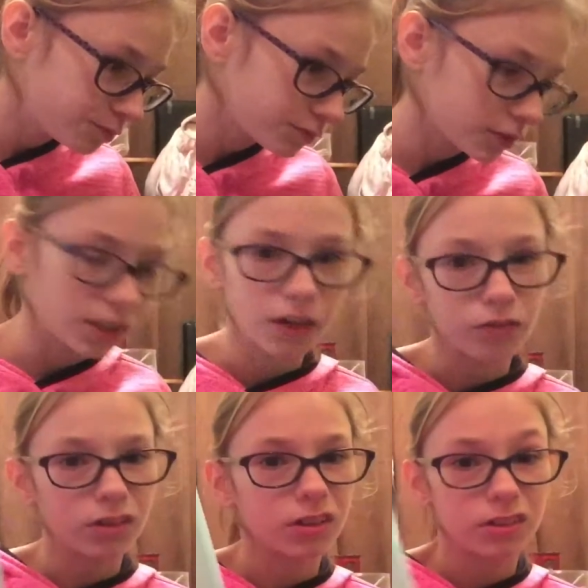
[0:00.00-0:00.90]
You can have
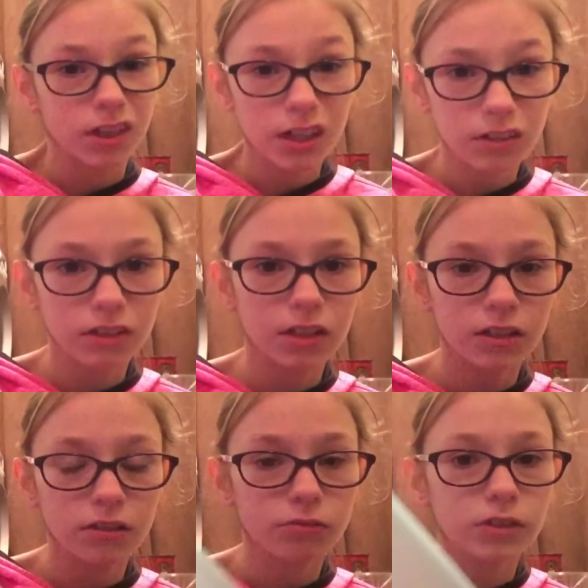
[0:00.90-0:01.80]
a container
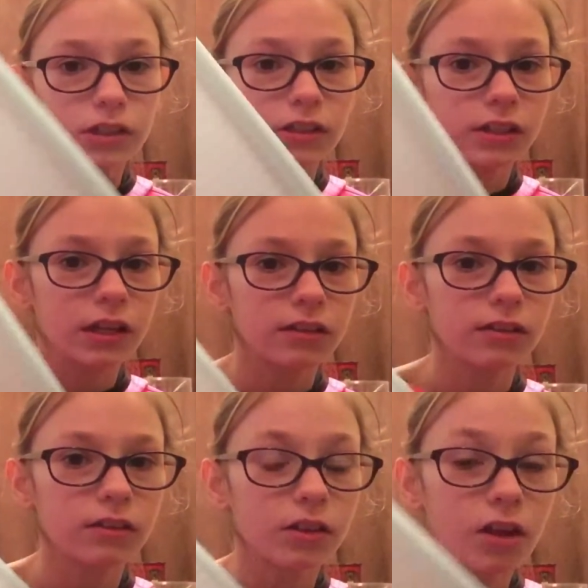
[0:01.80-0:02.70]
lid, really,
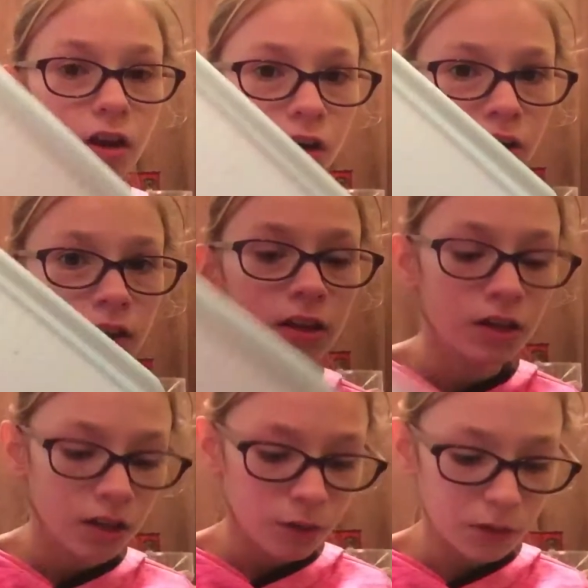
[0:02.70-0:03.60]
that's long,
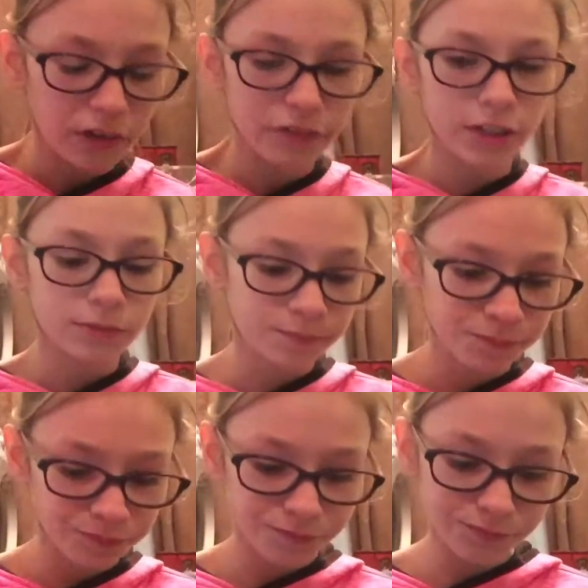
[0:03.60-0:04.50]
whatever.
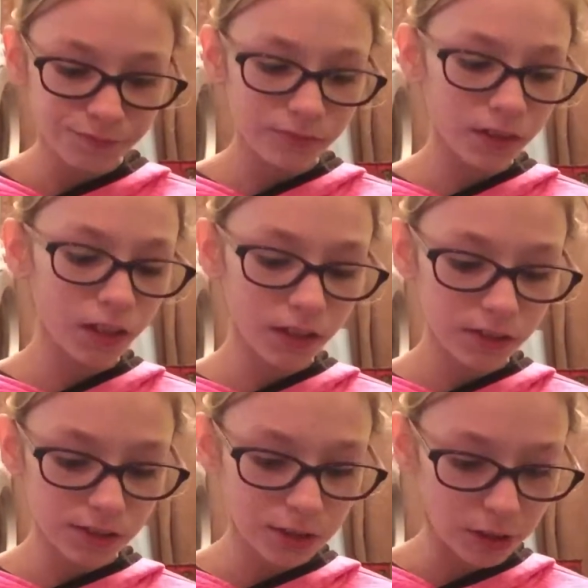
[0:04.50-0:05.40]

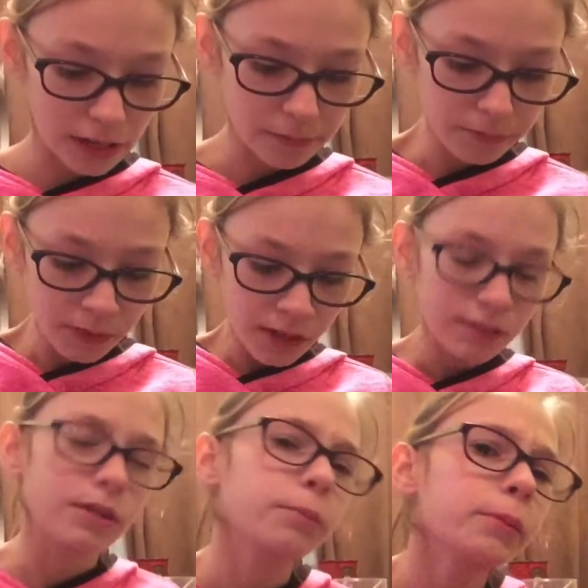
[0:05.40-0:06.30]
So yeah,
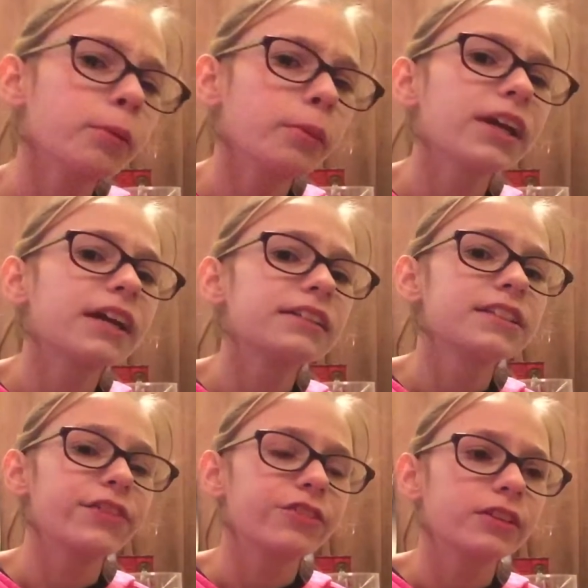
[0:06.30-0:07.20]
some people make it
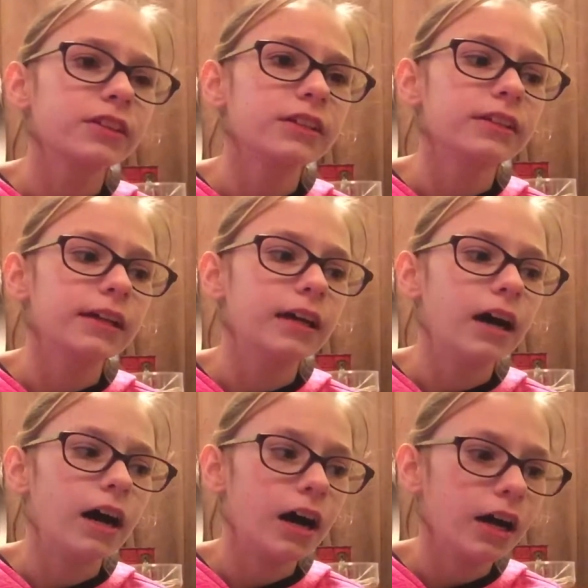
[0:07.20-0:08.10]
differently than
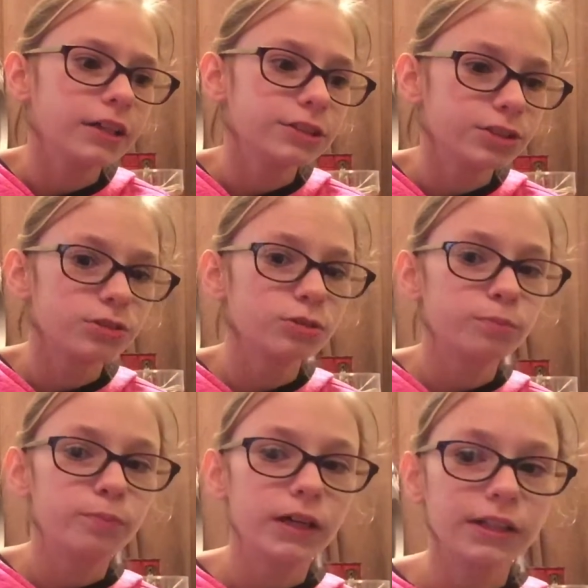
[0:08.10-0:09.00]
I do,
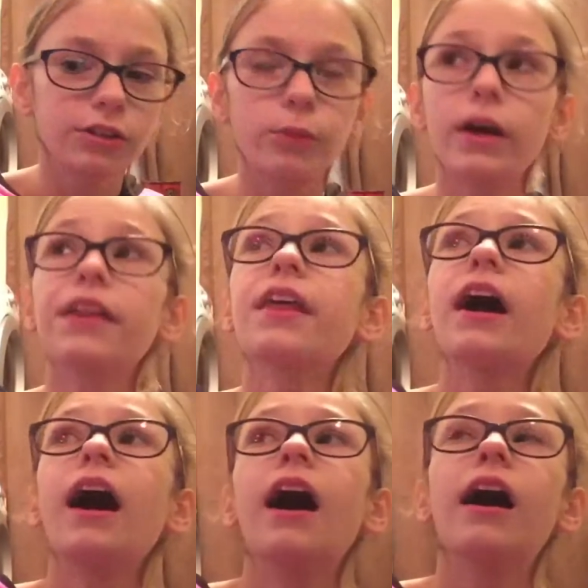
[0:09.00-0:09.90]
but the way
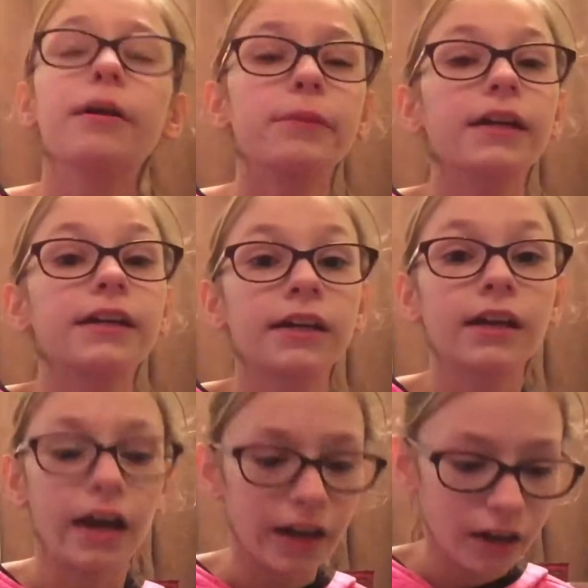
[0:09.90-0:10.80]
that I make
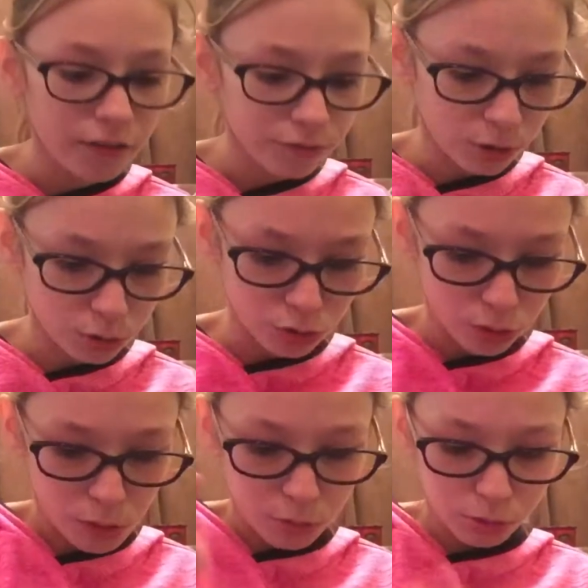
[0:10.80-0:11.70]
it, I have no
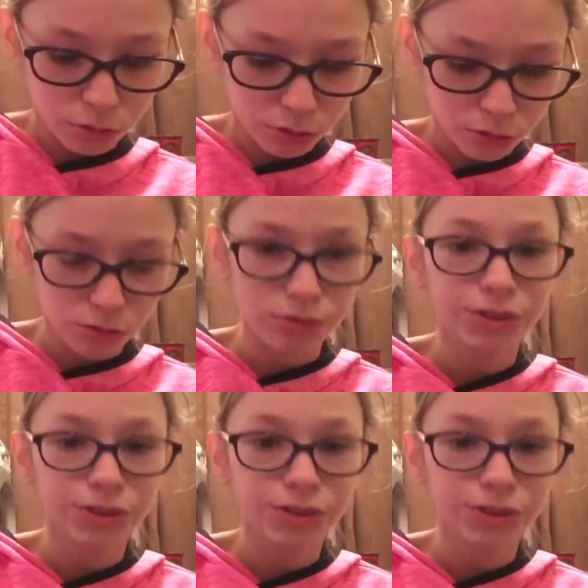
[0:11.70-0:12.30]
troubles.